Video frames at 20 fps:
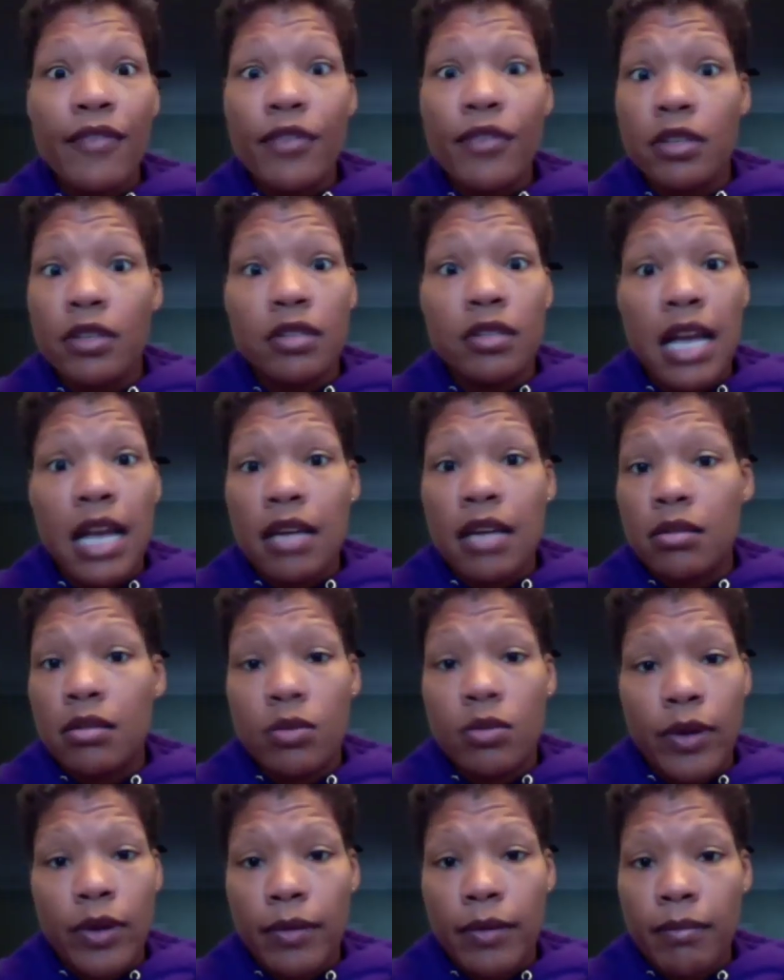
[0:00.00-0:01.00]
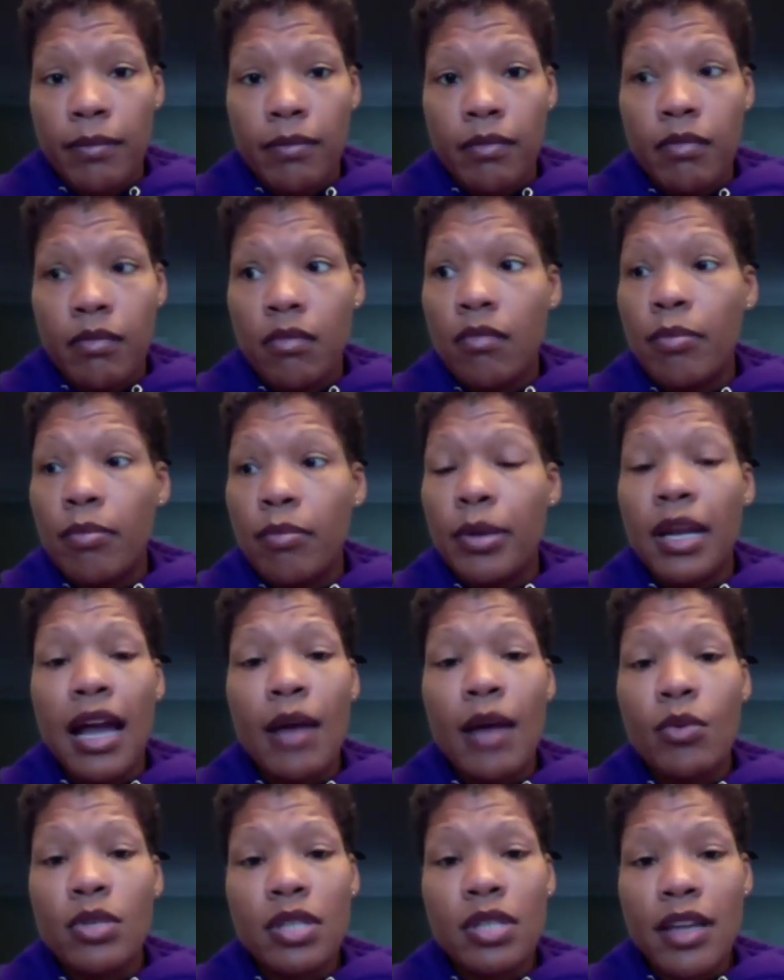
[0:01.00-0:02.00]
learned how to swim, but I
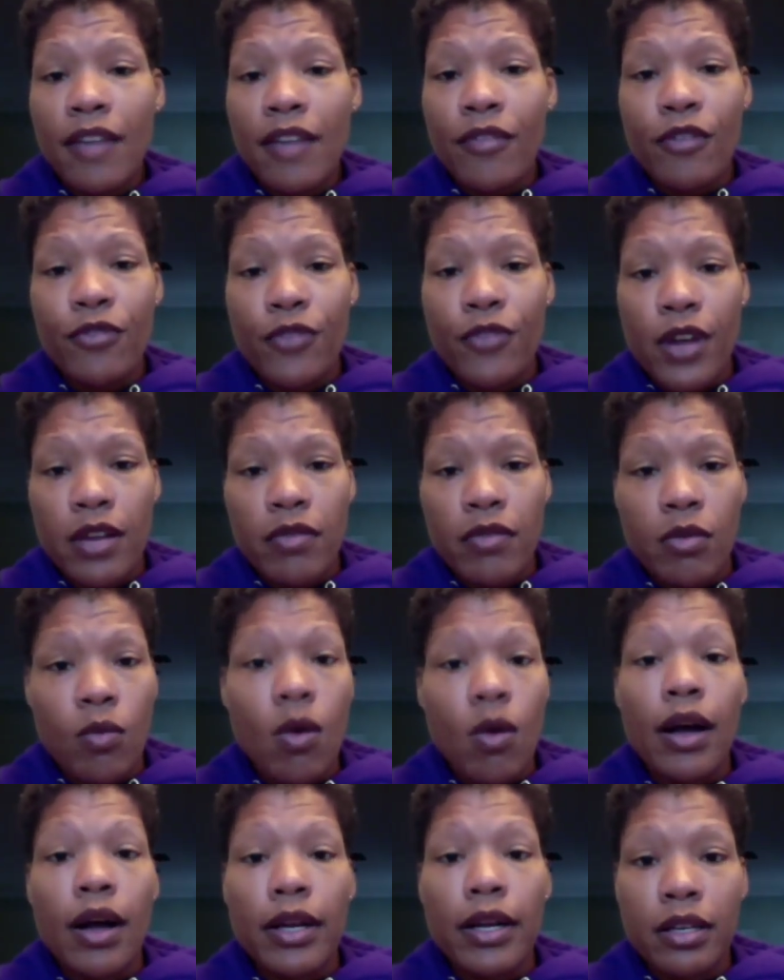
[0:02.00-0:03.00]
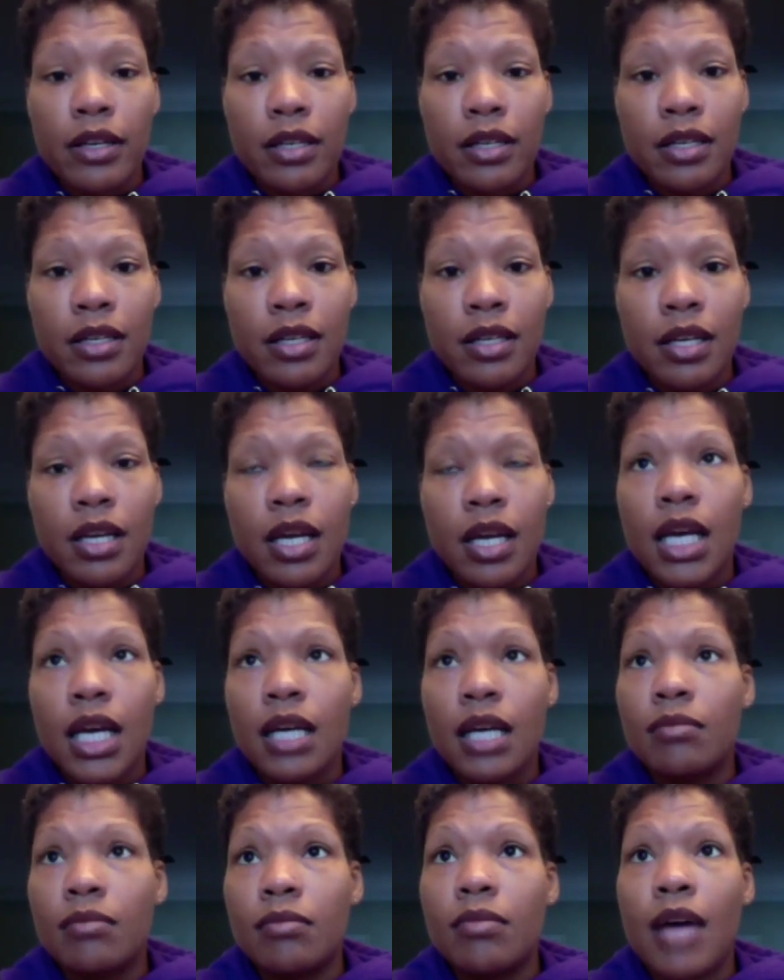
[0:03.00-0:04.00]
was never afraid of the water.
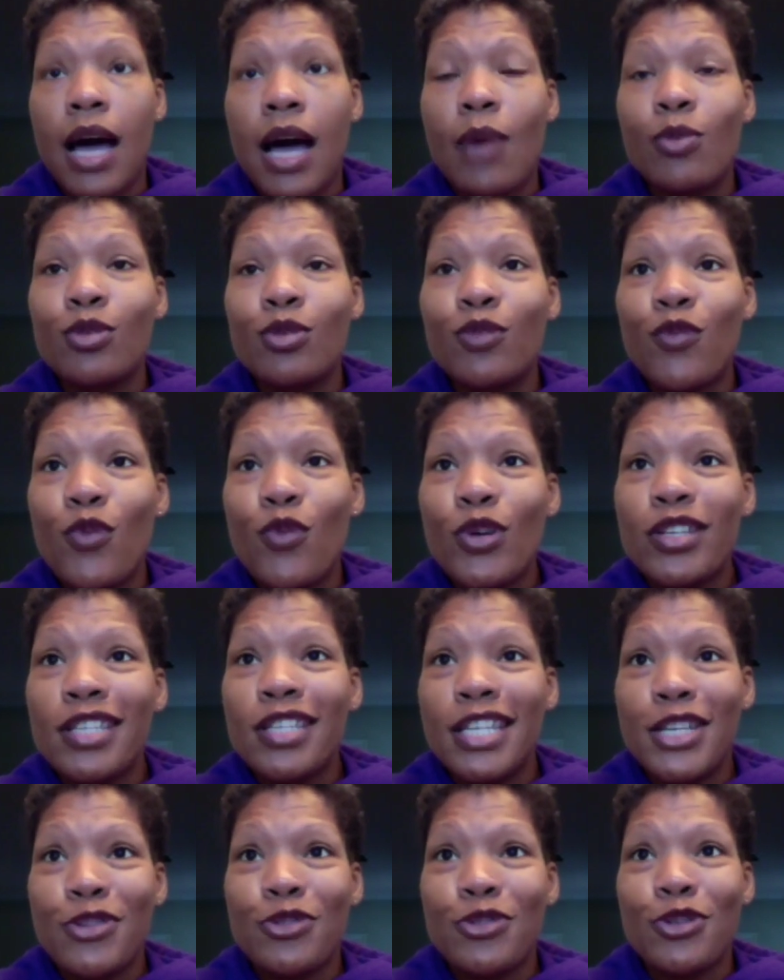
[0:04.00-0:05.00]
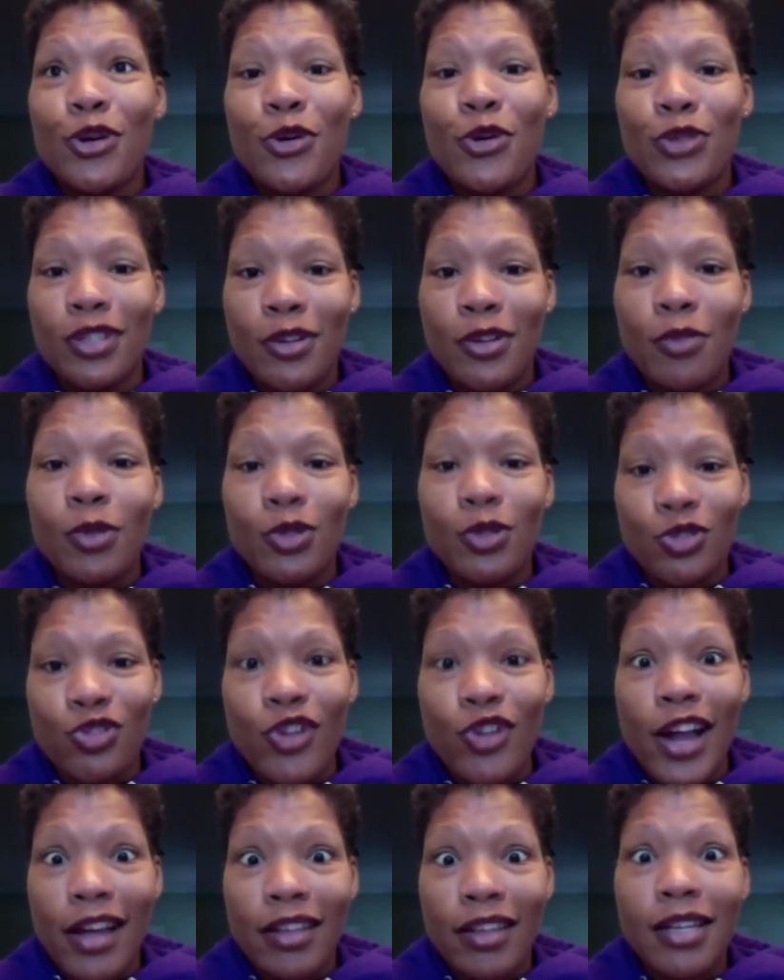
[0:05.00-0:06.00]
I was 14 years old and almost
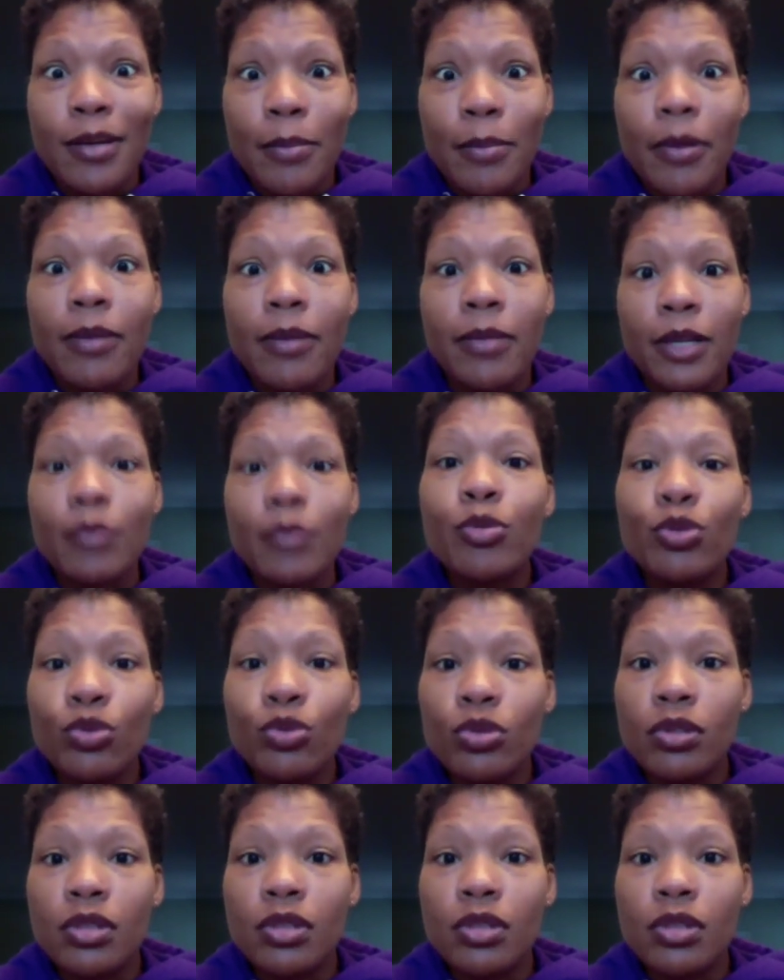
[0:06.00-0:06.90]
drowned in a public pool,